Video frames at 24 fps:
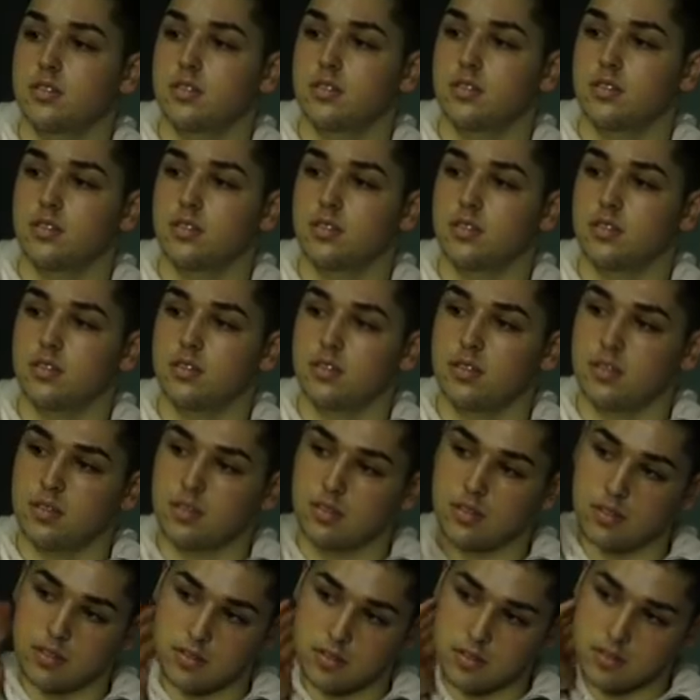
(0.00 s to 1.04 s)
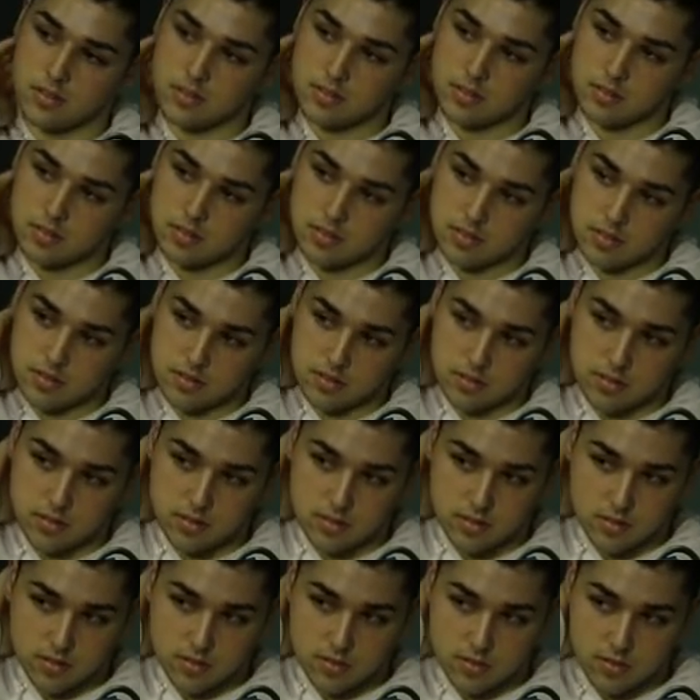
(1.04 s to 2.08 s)

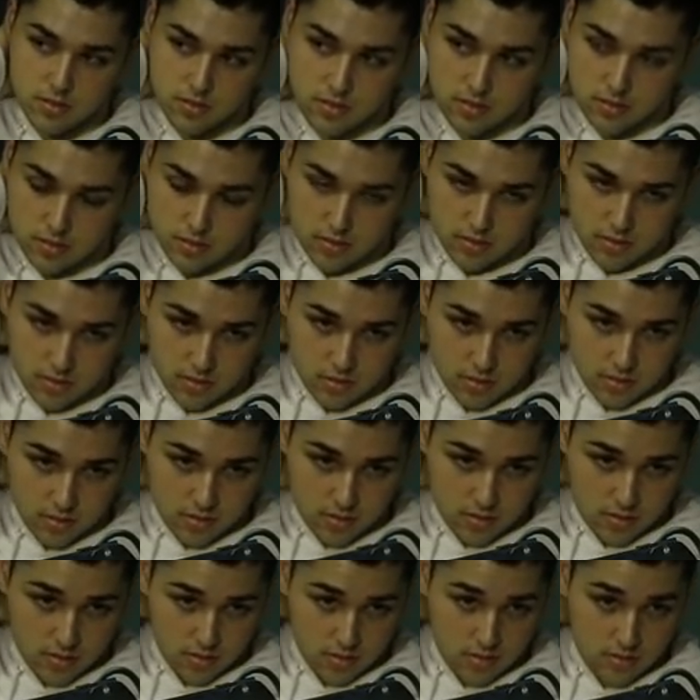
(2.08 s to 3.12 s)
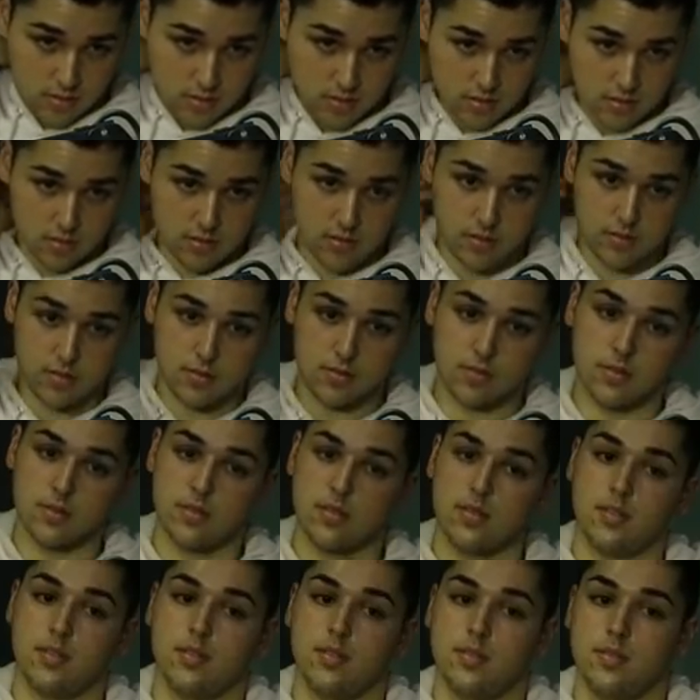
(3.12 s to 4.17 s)

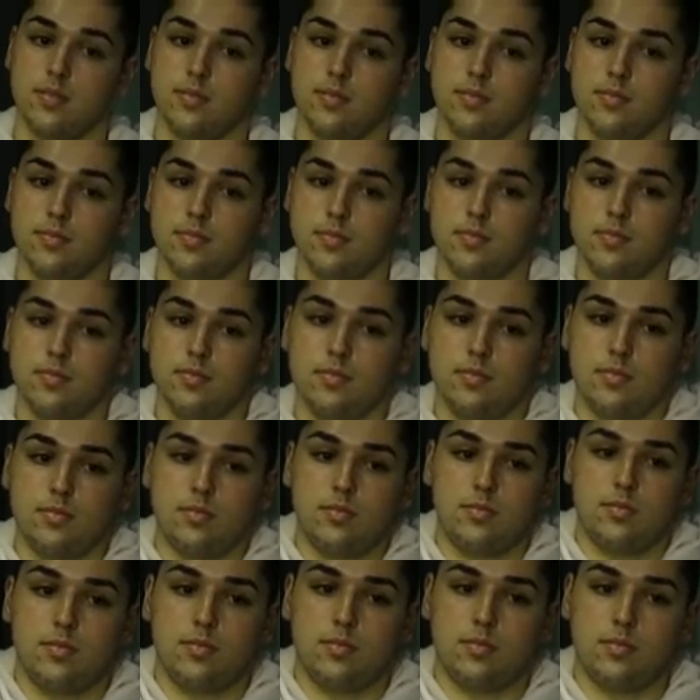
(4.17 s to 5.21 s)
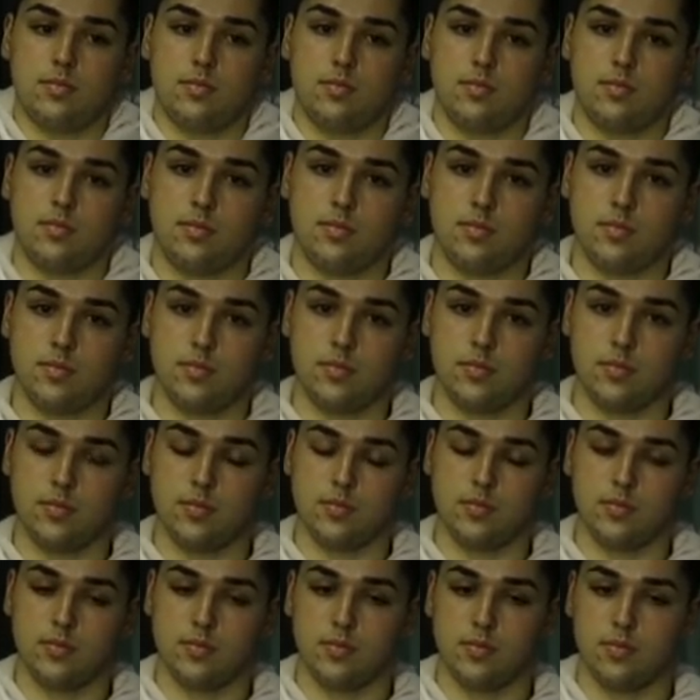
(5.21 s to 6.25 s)

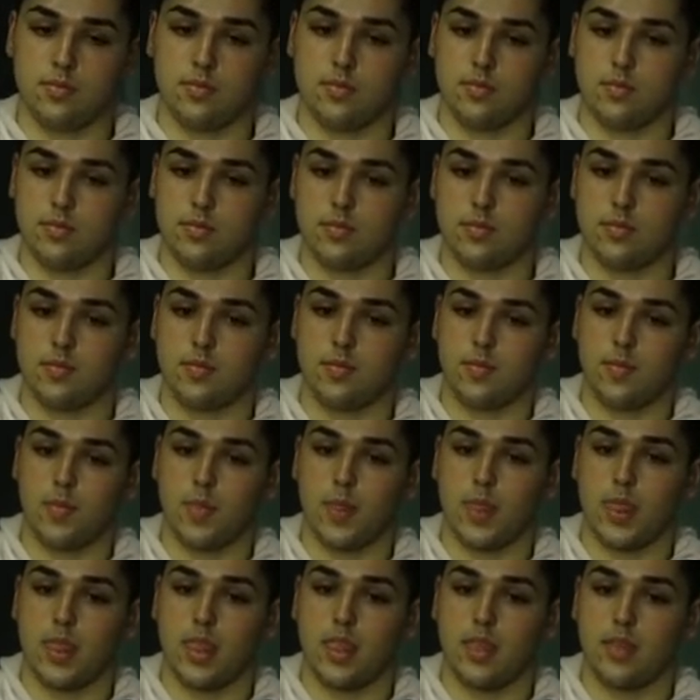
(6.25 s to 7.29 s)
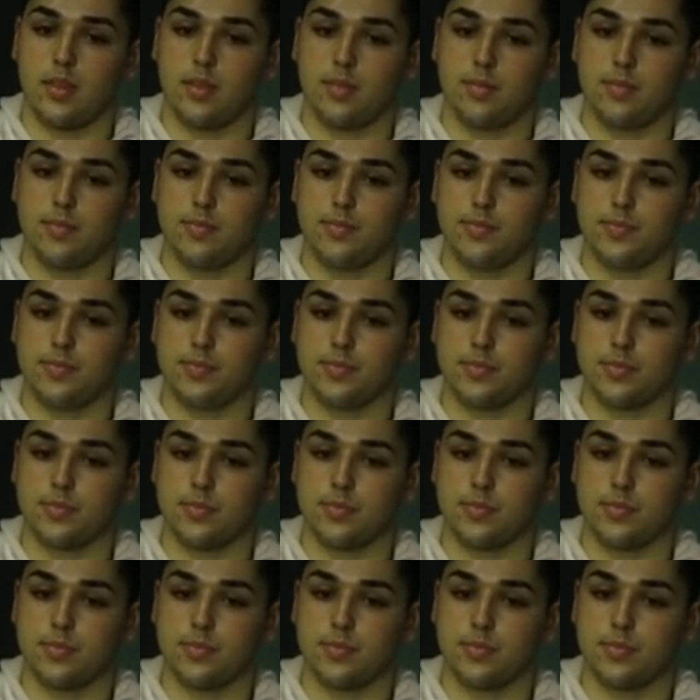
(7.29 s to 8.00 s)
(silent)